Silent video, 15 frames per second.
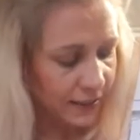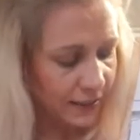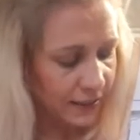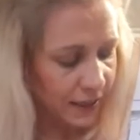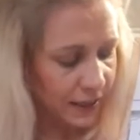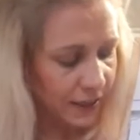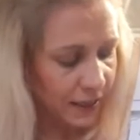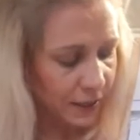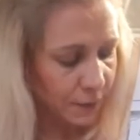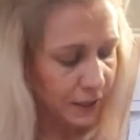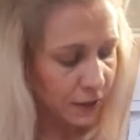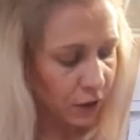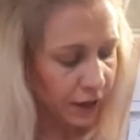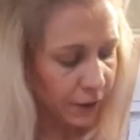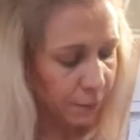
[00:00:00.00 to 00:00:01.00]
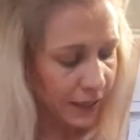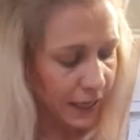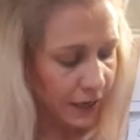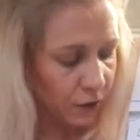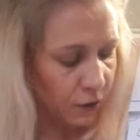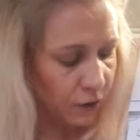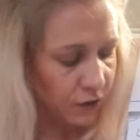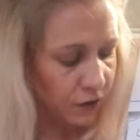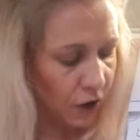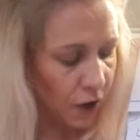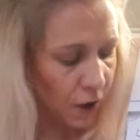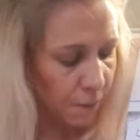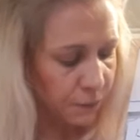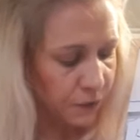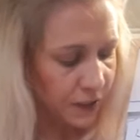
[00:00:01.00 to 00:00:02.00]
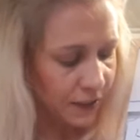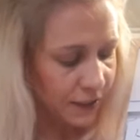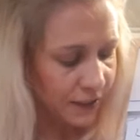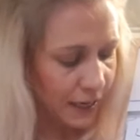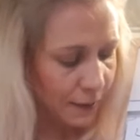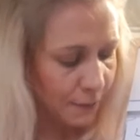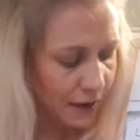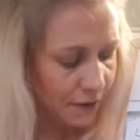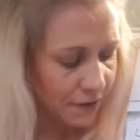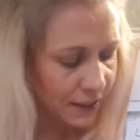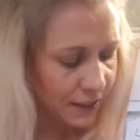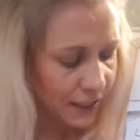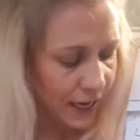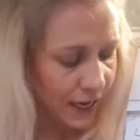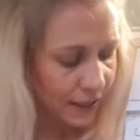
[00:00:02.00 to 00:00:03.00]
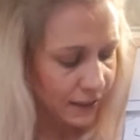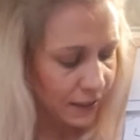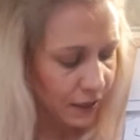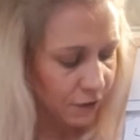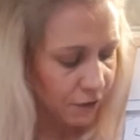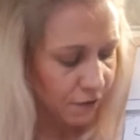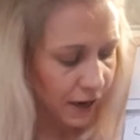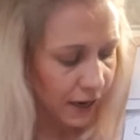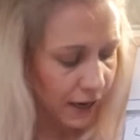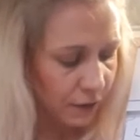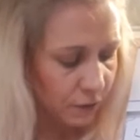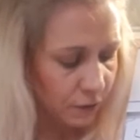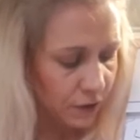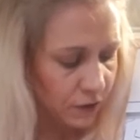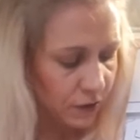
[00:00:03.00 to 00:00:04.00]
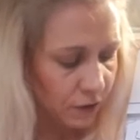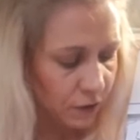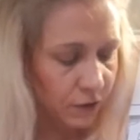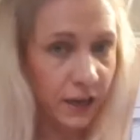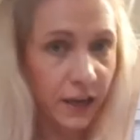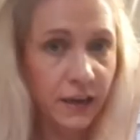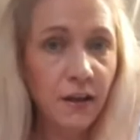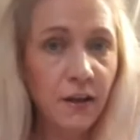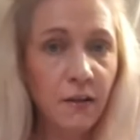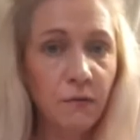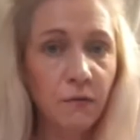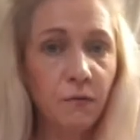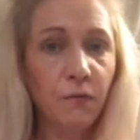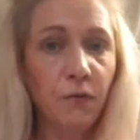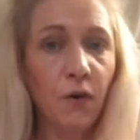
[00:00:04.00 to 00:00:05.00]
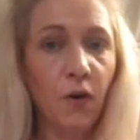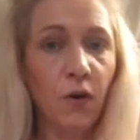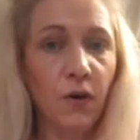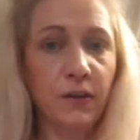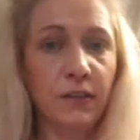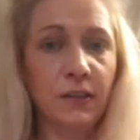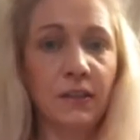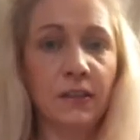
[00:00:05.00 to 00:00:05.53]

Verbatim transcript: a little bit lower, but then it goes up to the same level as the S and around. Okay, pause.